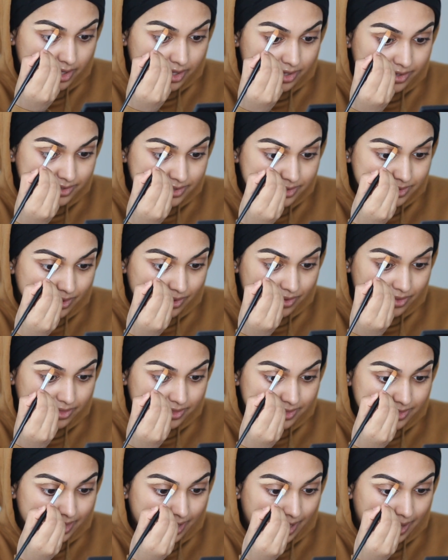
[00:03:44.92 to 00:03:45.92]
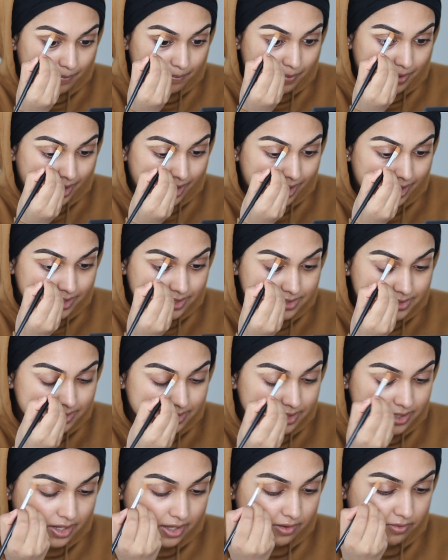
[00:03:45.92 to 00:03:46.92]
it's not that bad
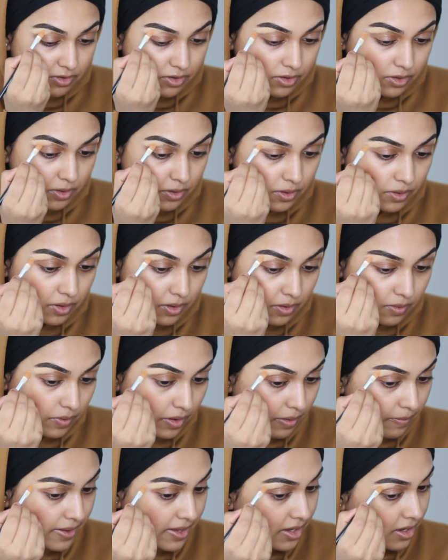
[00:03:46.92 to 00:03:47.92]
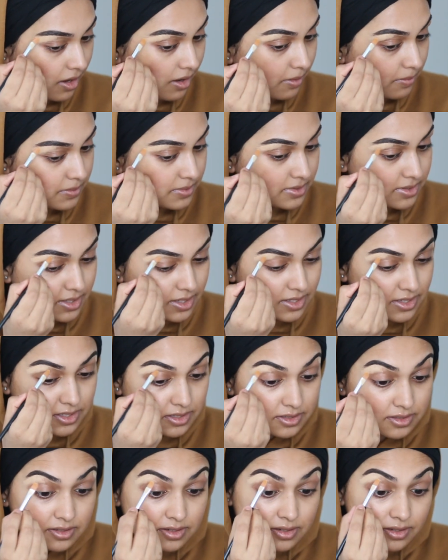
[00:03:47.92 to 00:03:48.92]
if you wear makeup. So it's
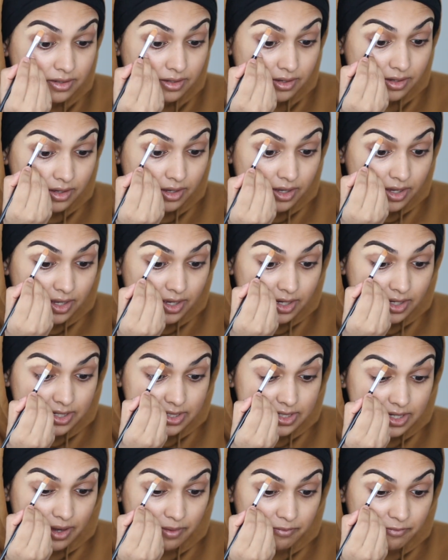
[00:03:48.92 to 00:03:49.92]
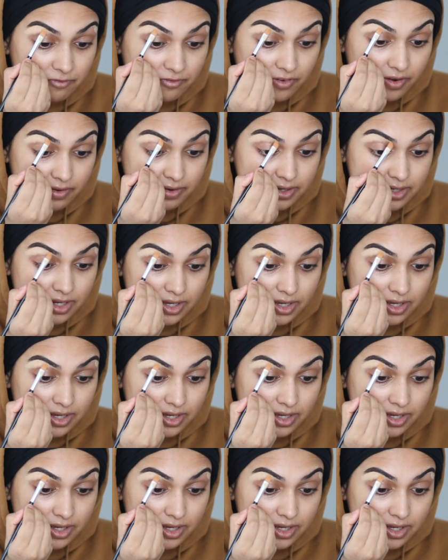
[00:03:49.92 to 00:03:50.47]
just cleaned it up very